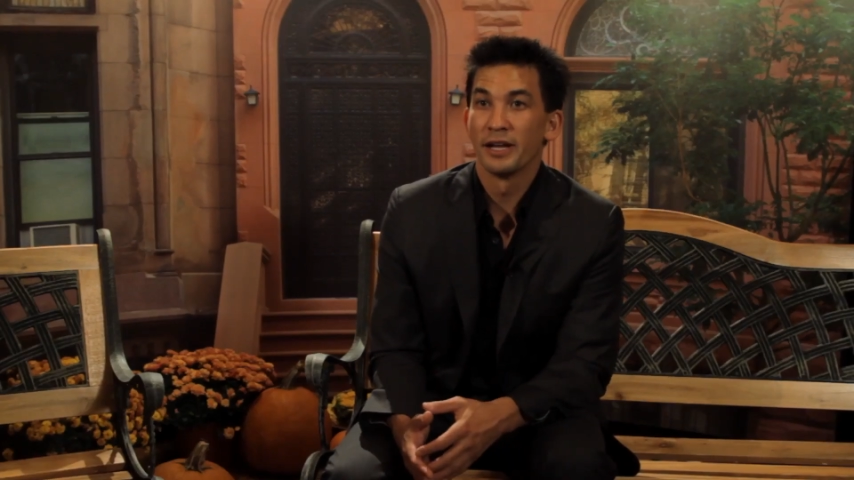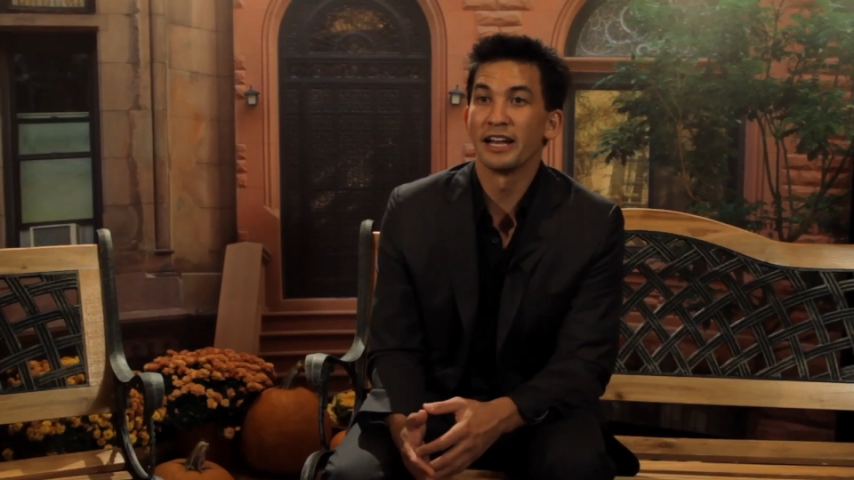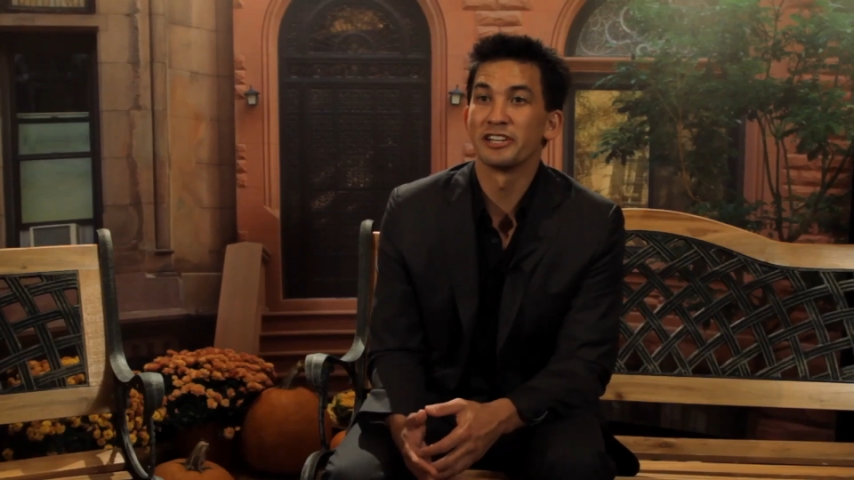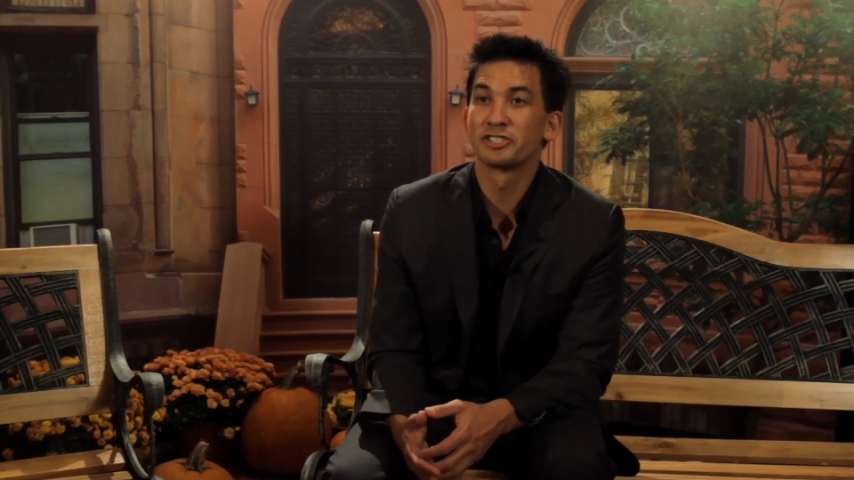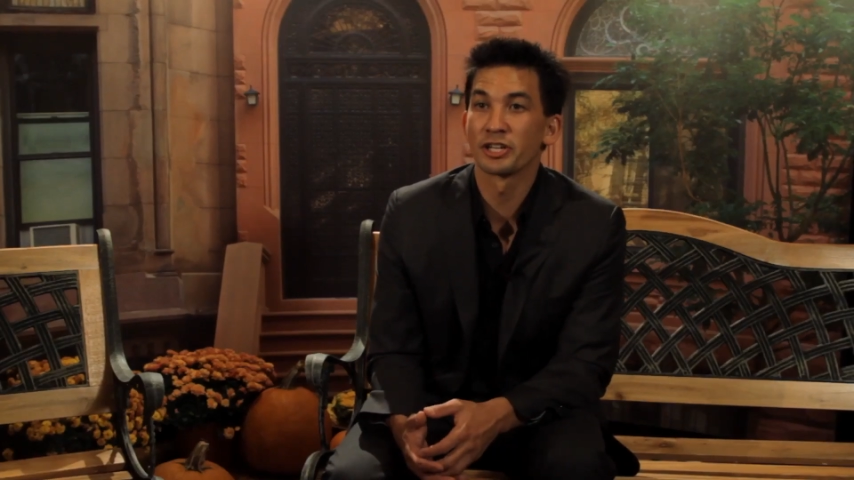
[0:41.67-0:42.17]

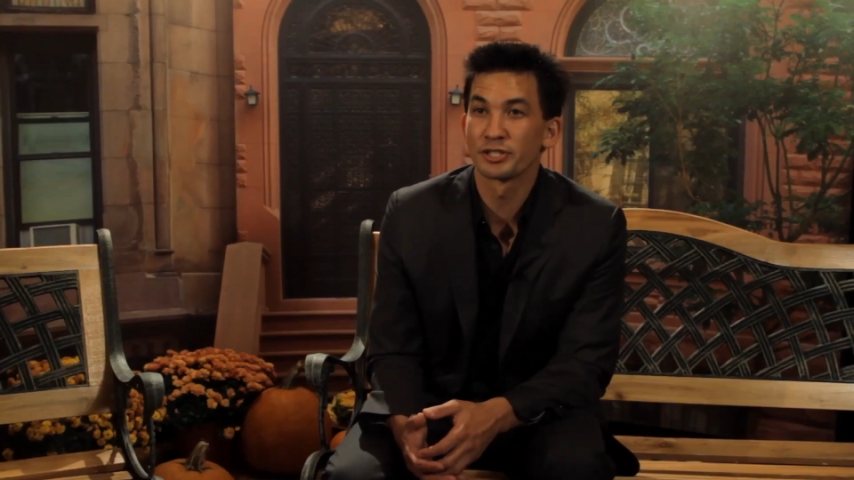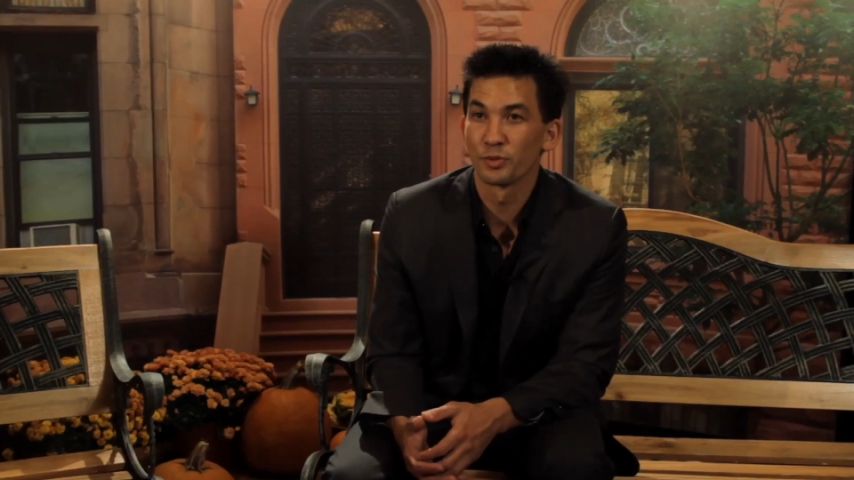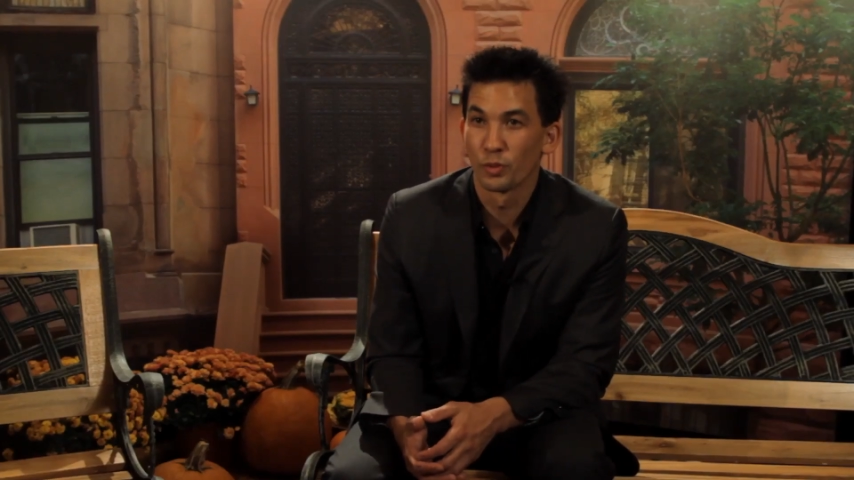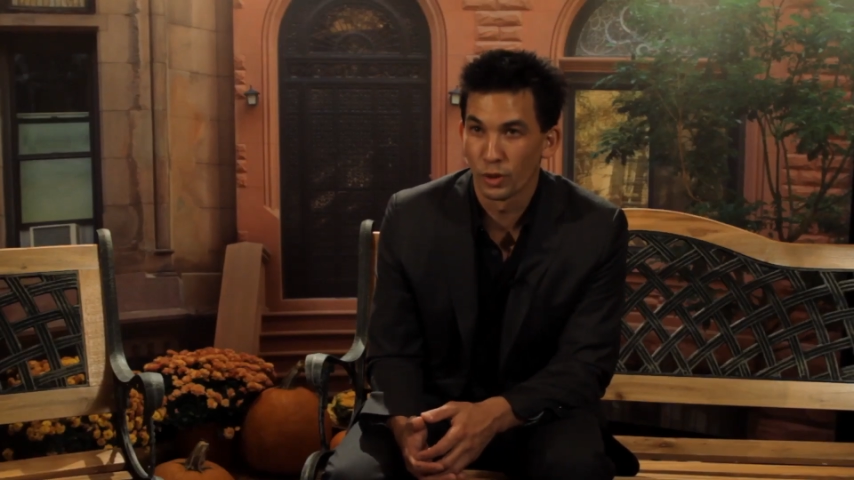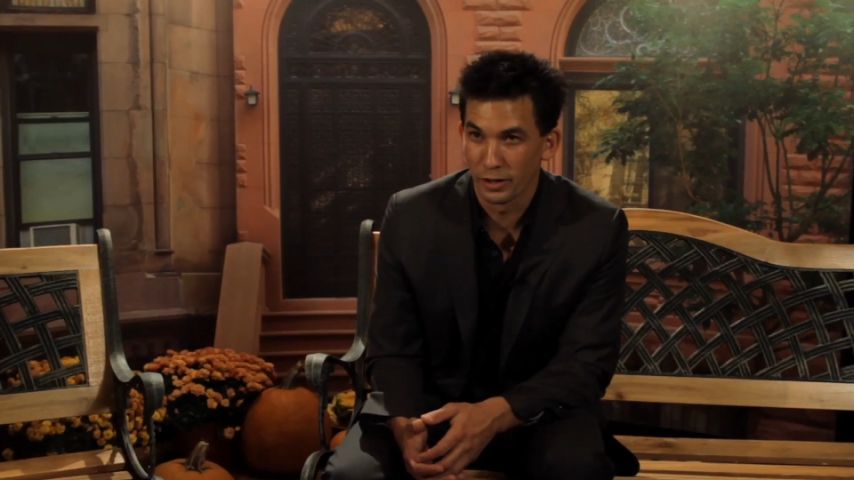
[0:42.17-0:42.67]
and it
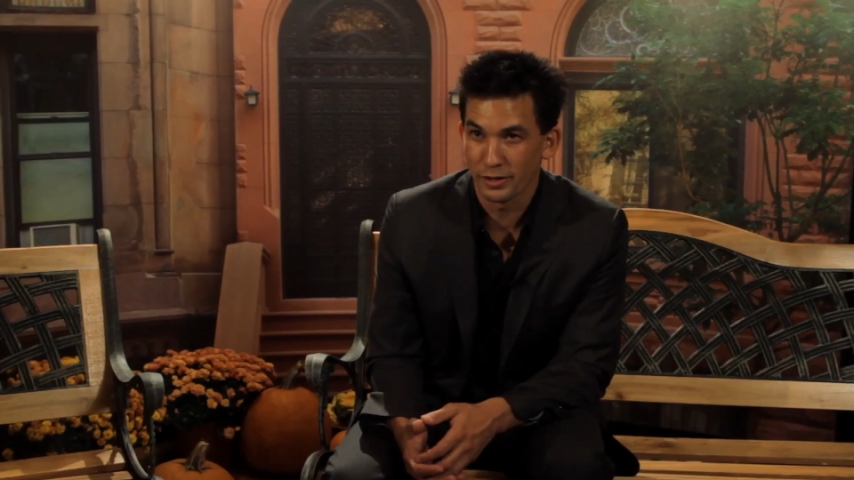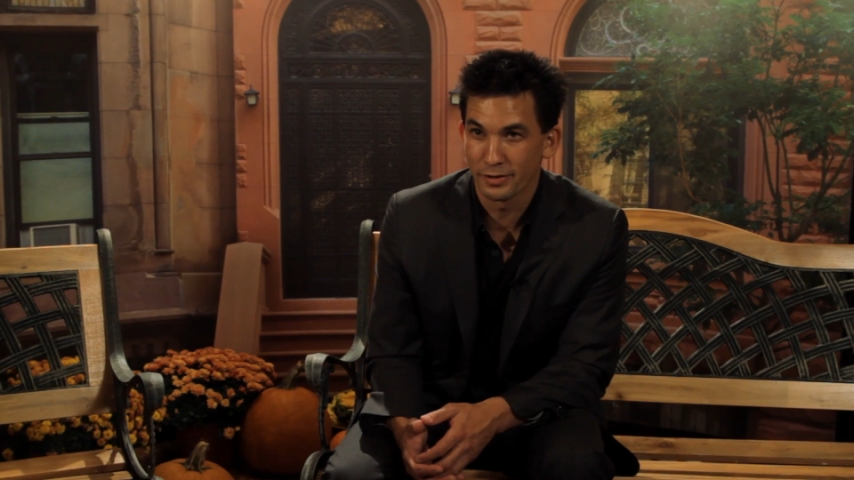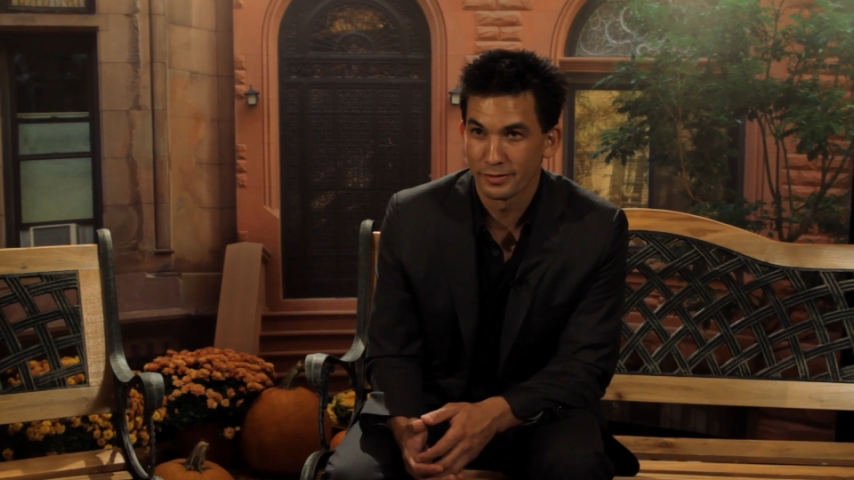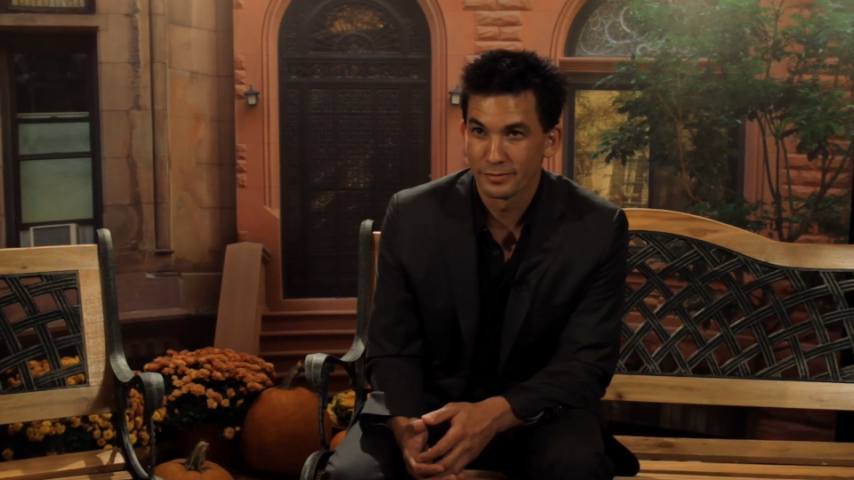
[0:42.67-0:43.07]
doesn't work.